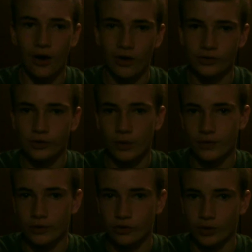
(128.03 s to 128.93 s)
Also,
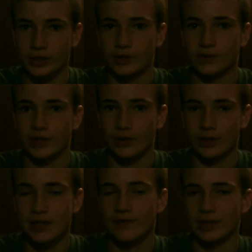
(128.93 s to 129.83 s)
if you enjoyed this
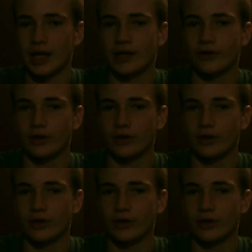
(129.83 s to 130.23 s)
video, leave a like